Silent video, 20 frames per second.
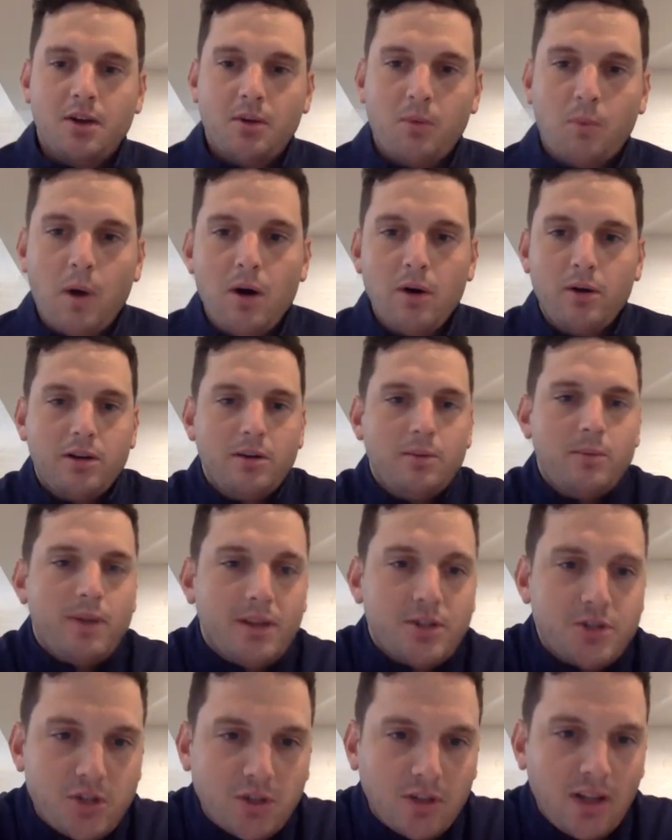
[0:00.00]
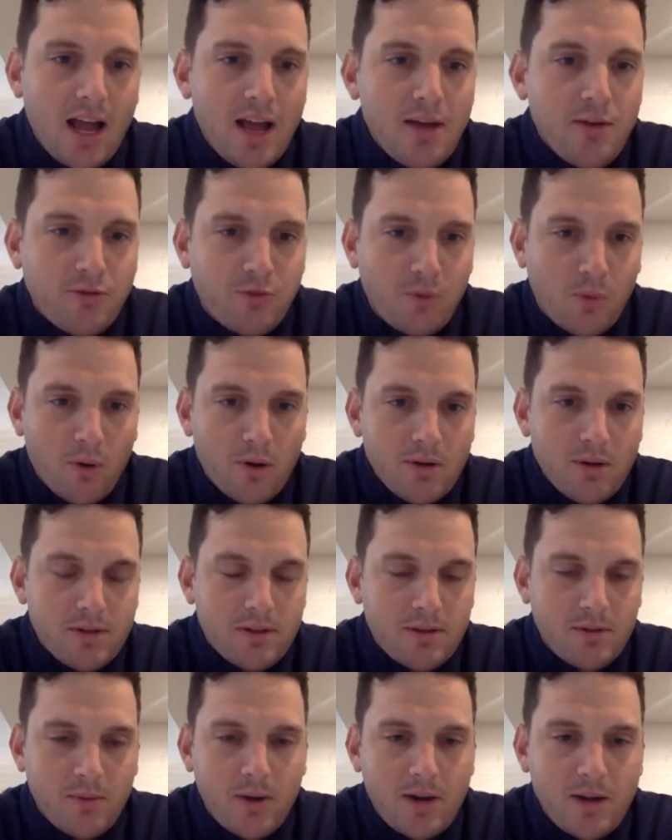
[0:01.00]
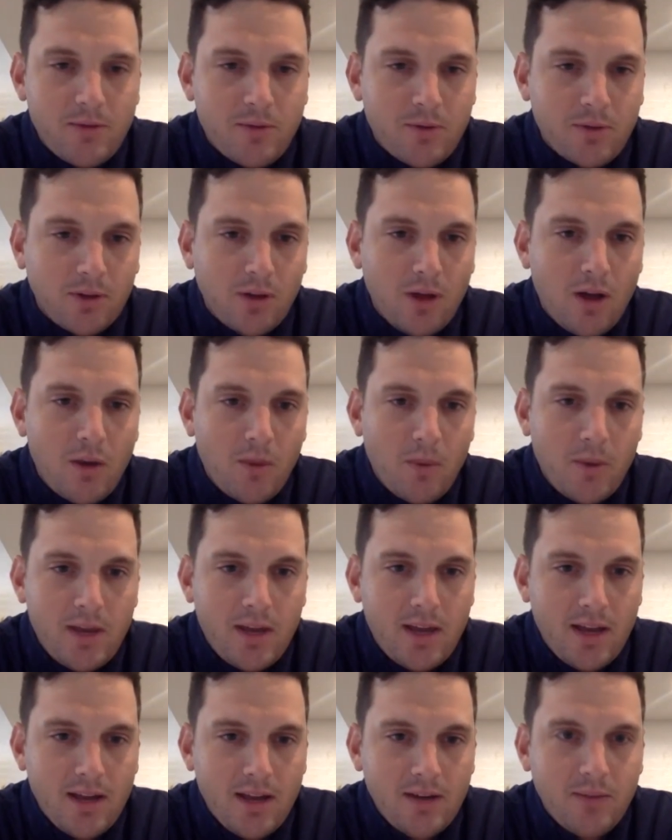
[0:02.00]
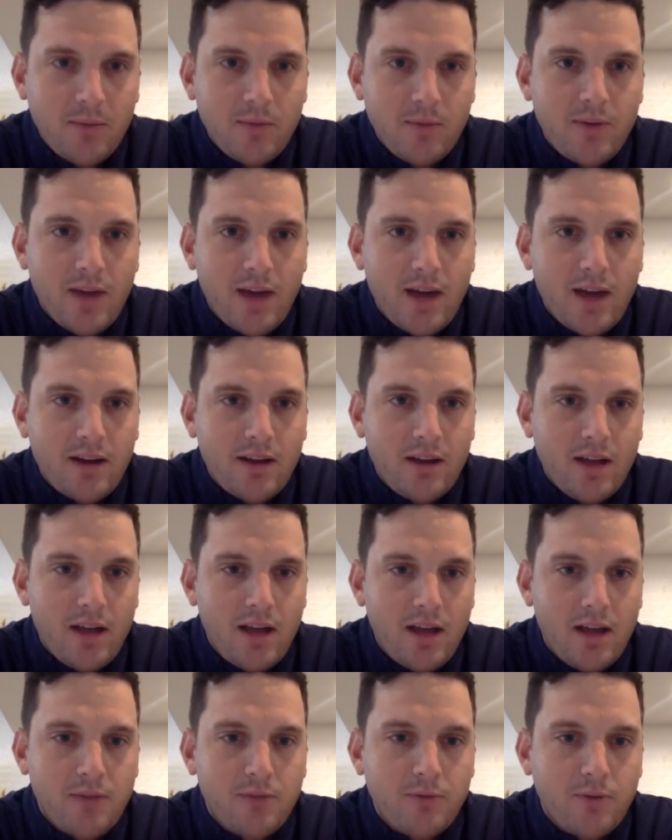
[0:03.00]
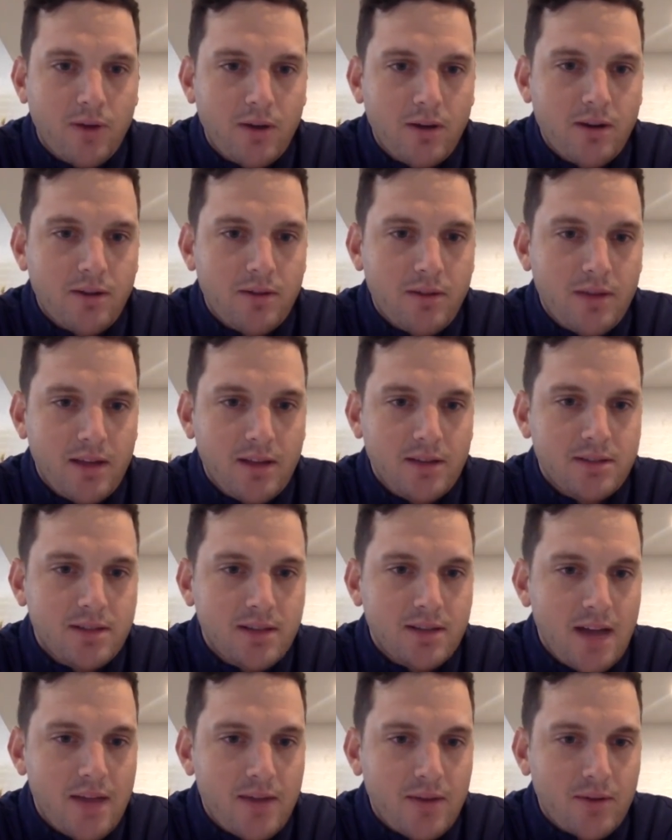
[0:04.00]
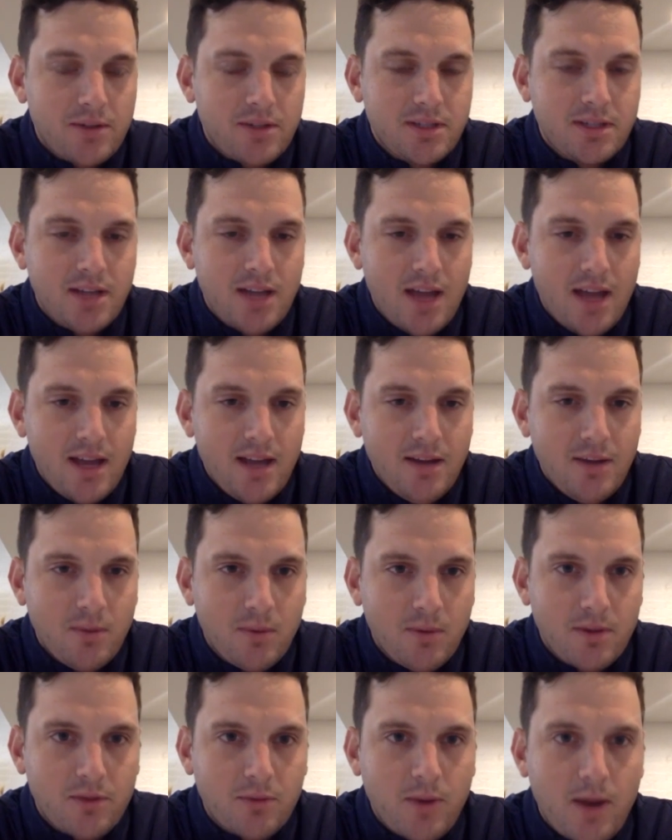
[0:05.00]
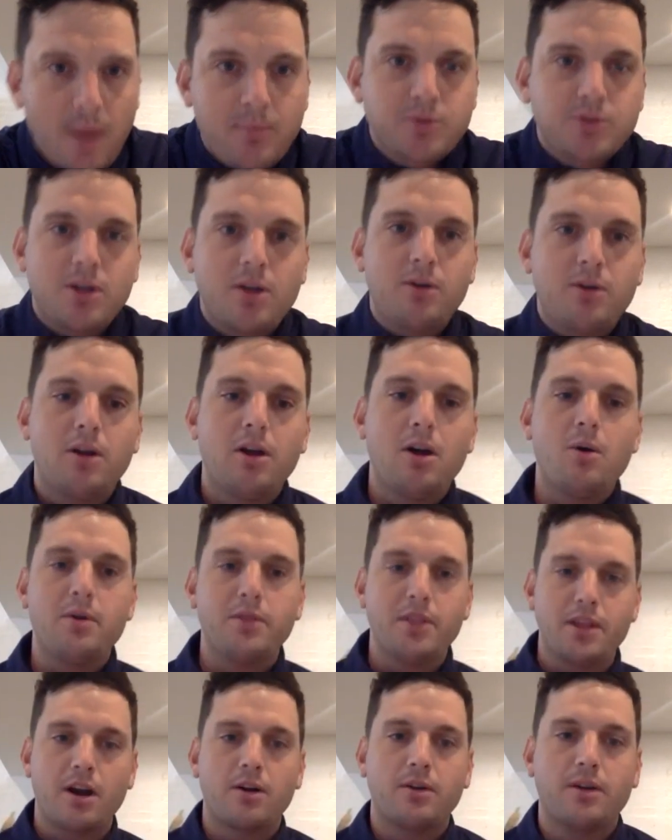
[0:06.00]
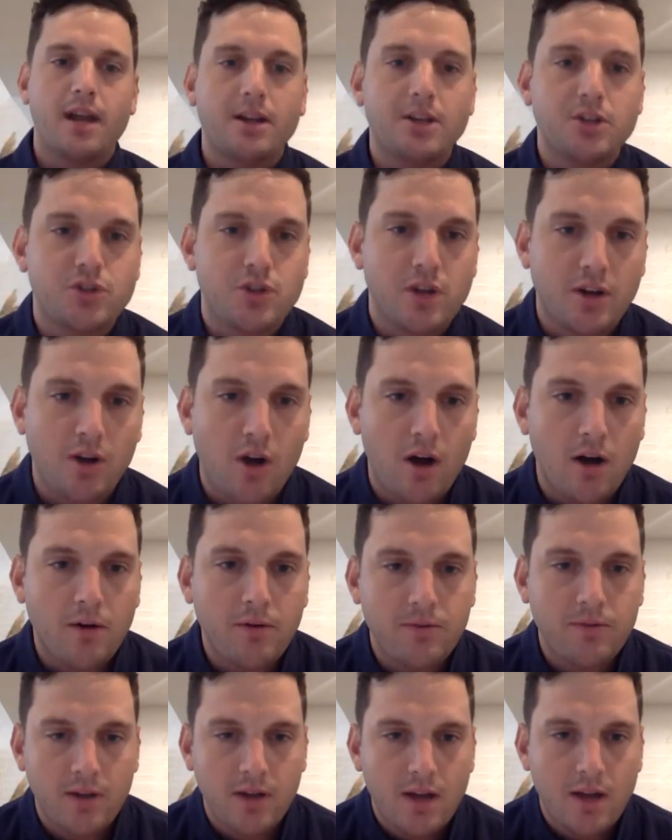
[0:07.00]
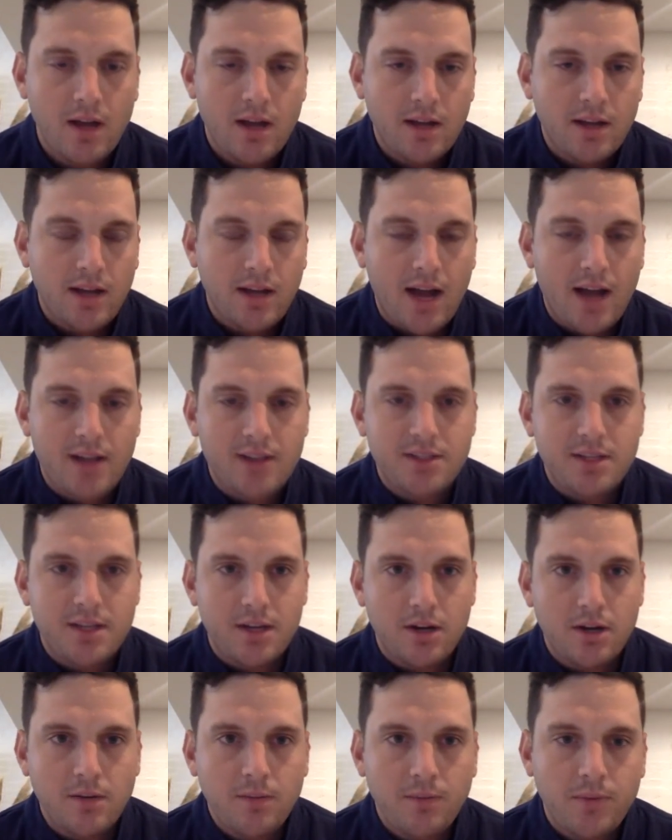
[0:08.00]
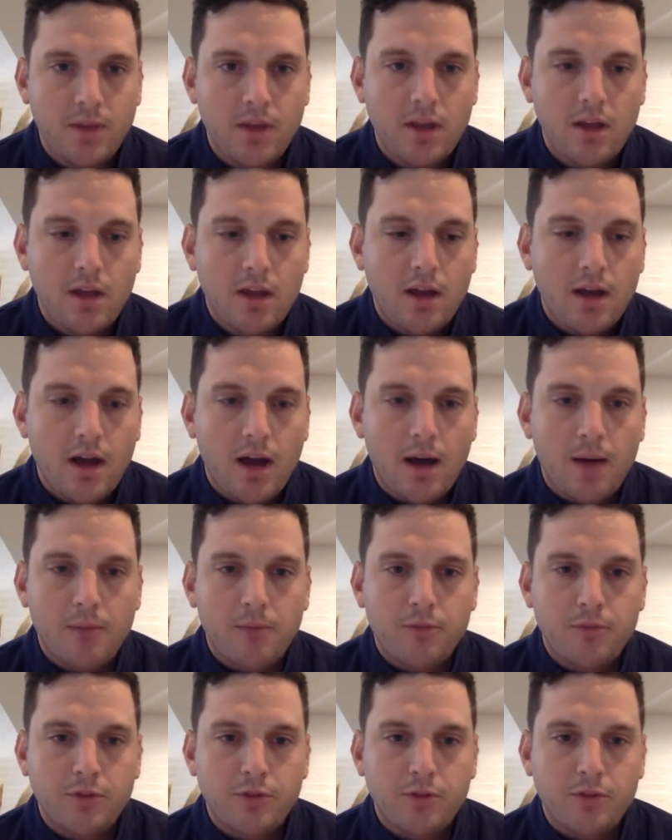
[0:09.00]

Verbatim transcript: welcome. We had July 4th, ready for a long weekend. We've got a fun thing together today with Rapsodo and then our Nextgengolf guys here. Um, for